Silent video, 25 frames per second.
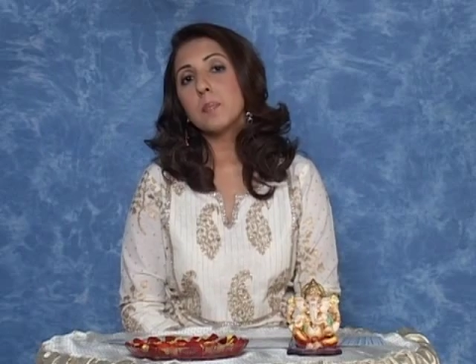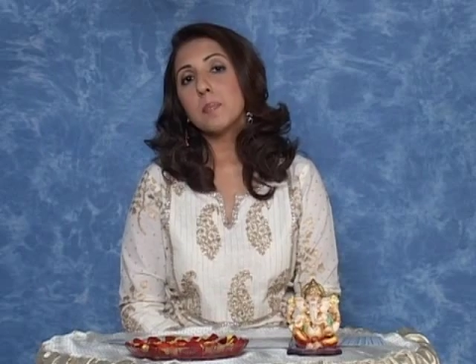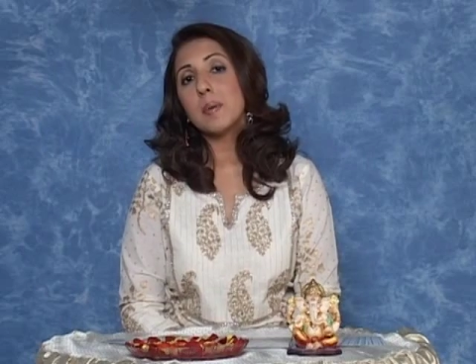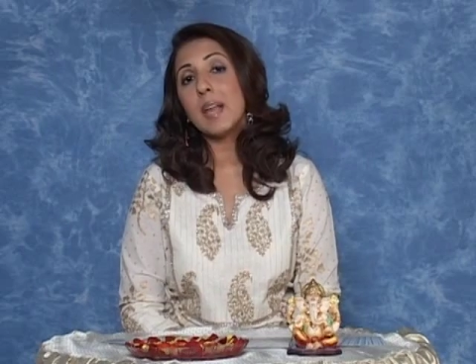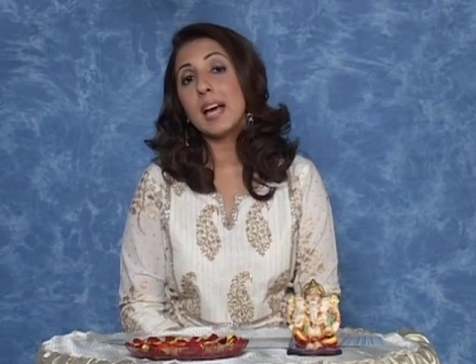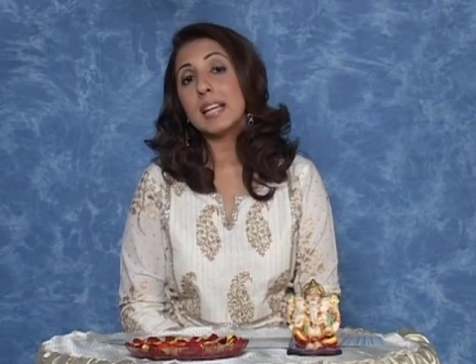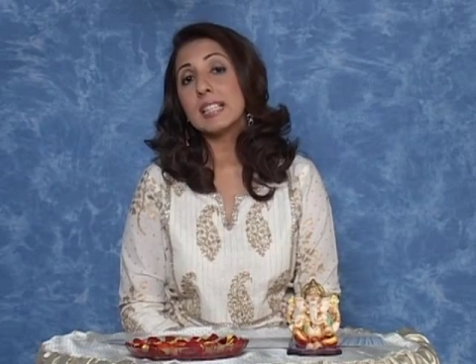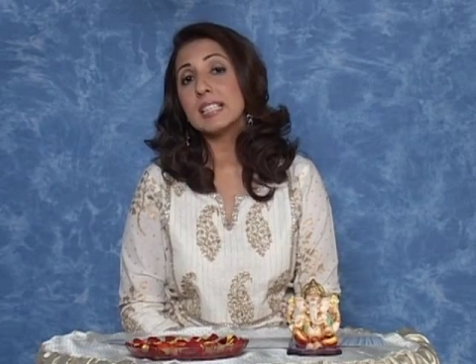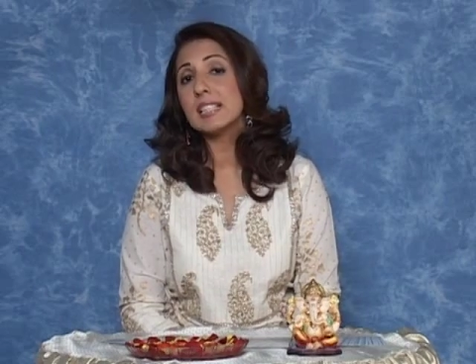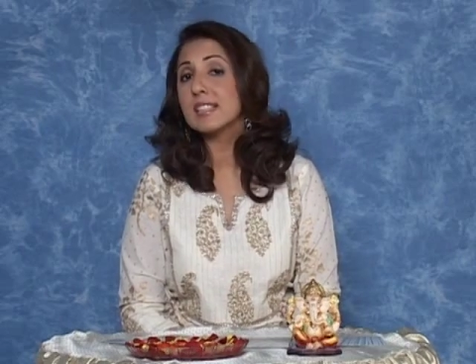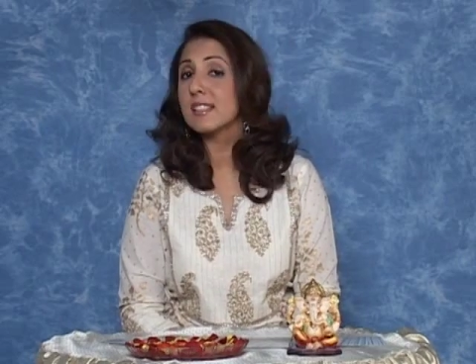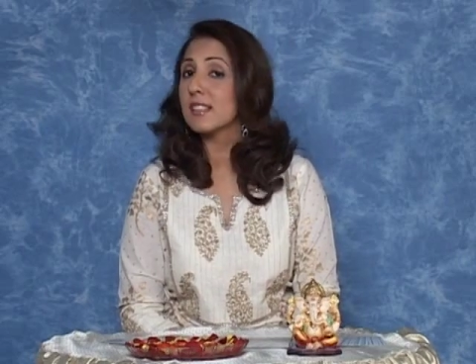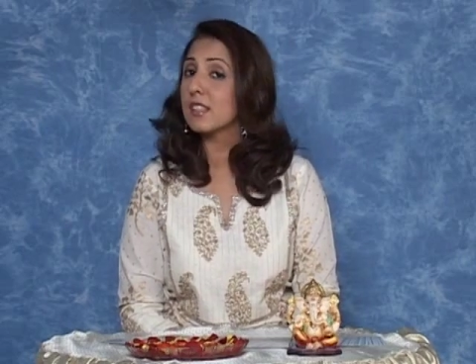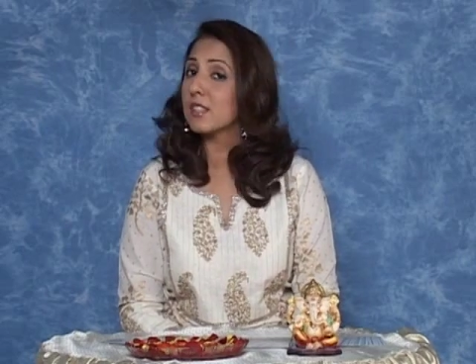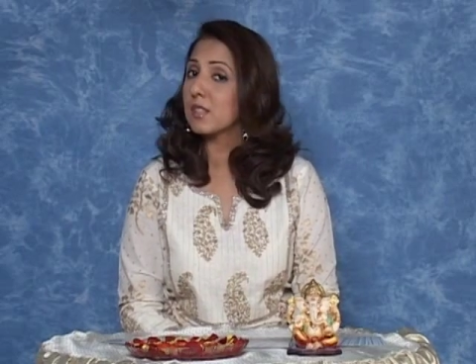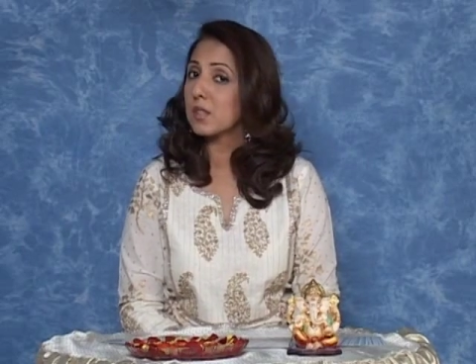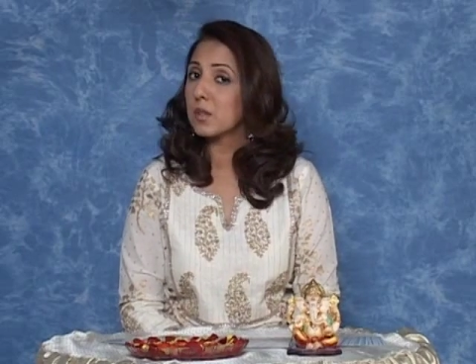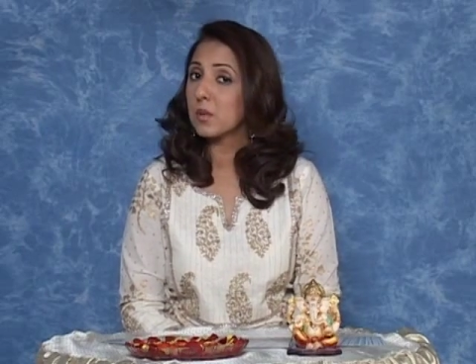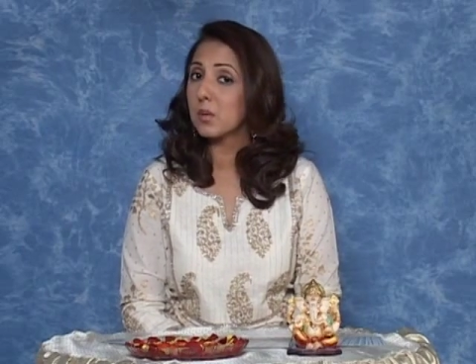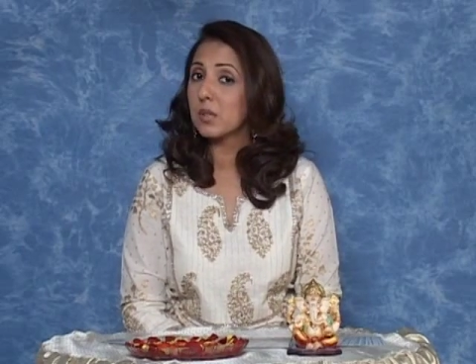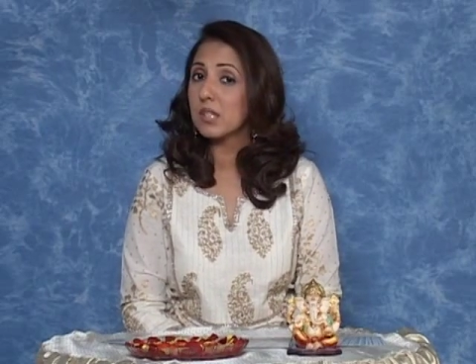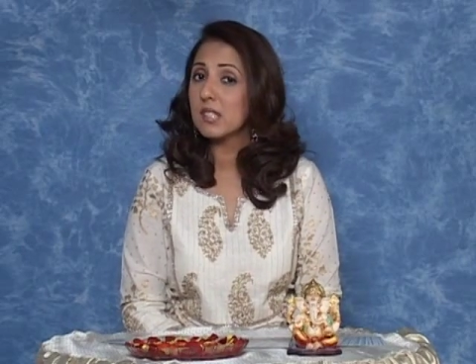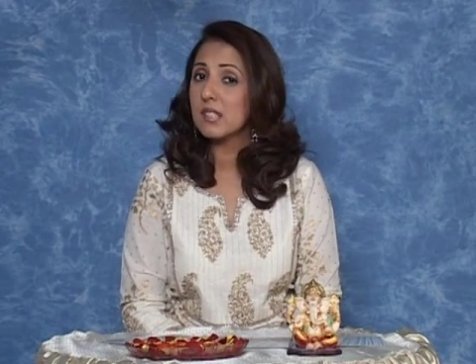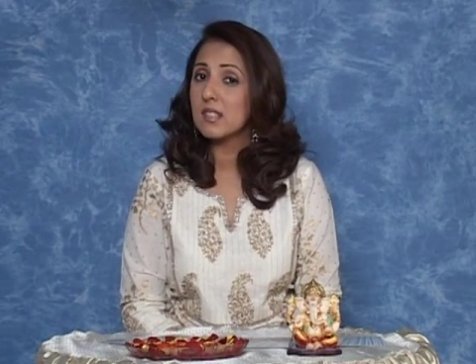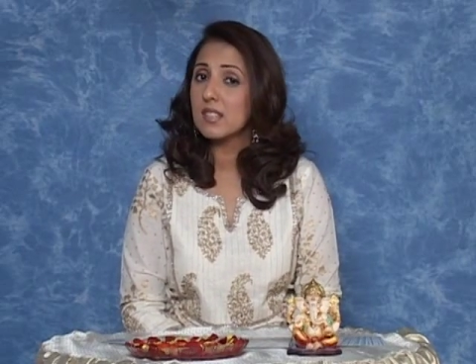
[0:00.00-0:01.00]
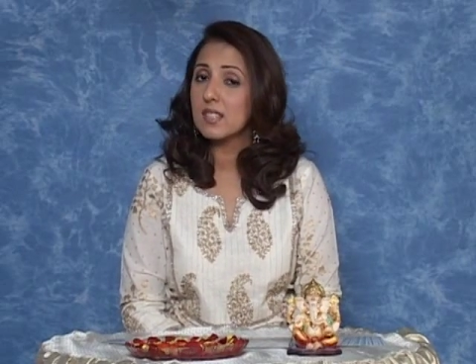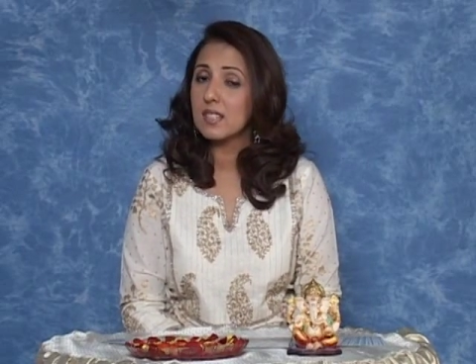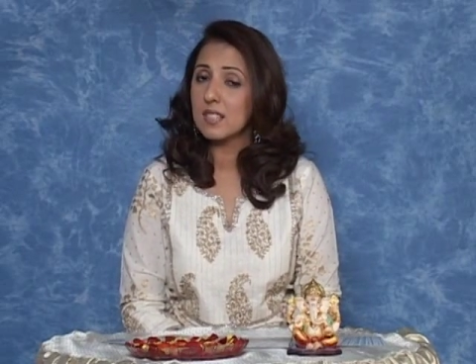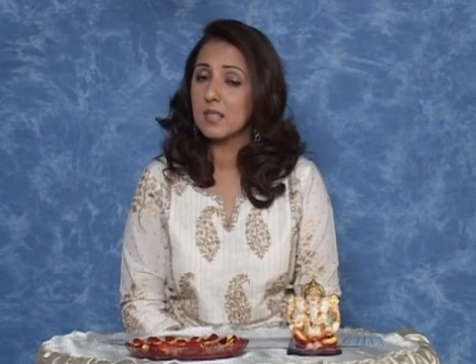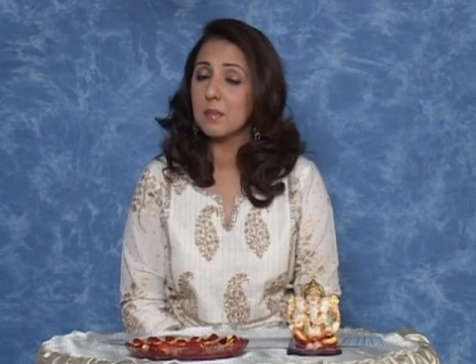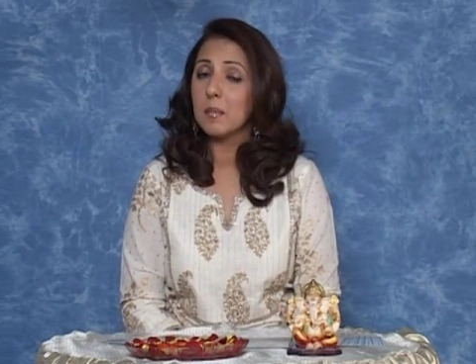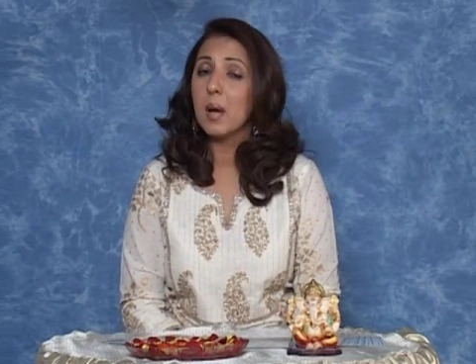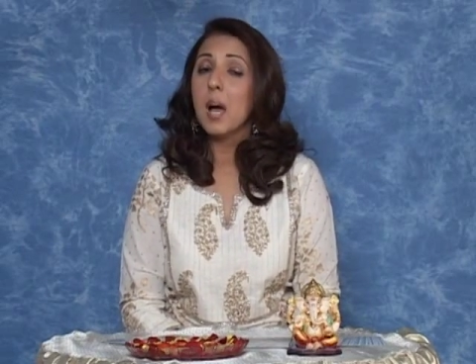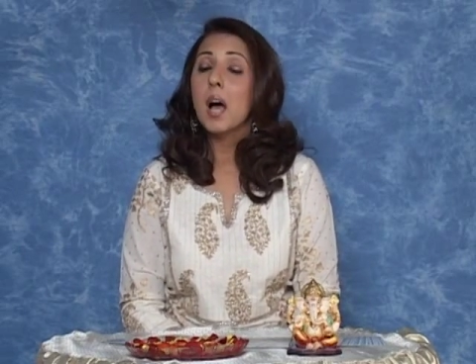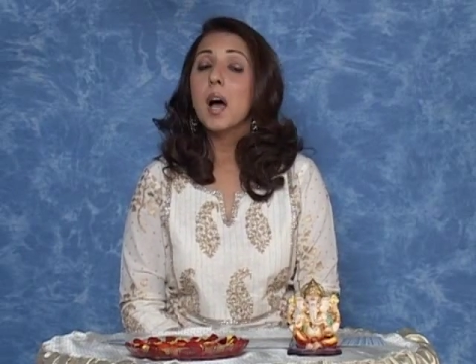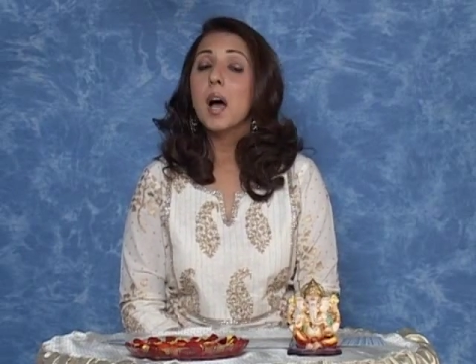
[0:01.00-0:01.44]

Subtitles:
planet in the solar system,